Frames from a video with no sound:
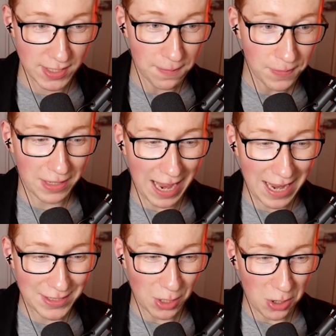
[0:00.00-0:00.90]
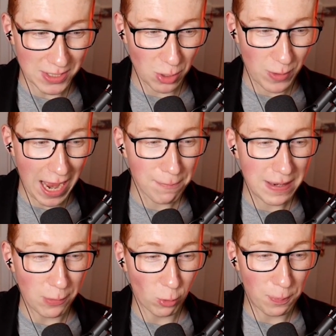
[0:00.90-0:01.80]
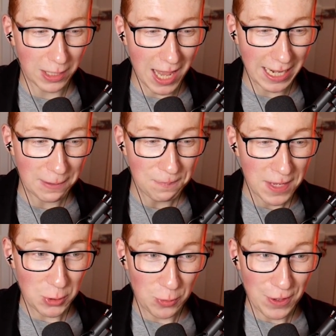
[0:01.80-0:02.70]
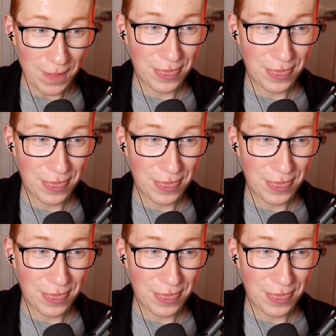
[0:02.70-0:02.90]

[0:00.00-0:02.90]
Minister. And also, we had people replying to